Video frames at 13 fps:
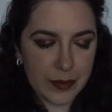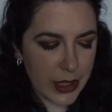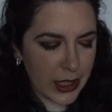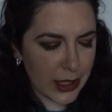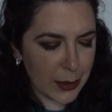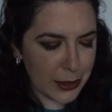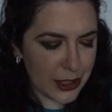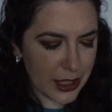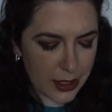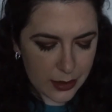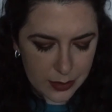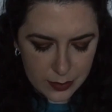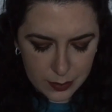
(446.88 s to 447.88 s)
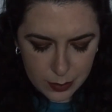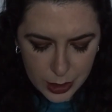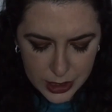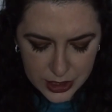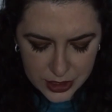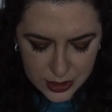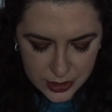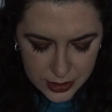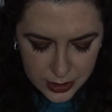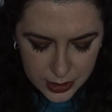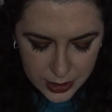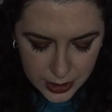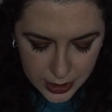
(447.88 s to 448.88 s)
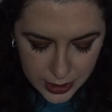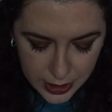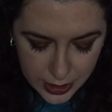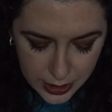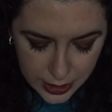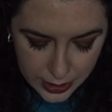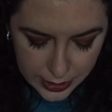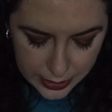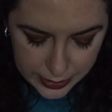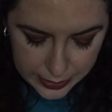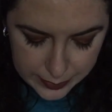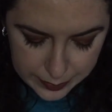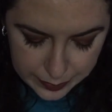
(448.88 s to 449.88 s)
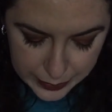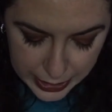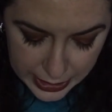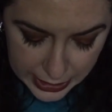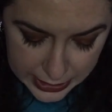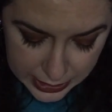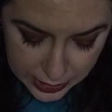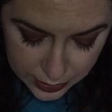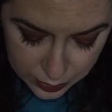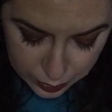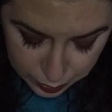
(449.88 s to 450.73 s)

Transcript: lipstick brush. It actually goes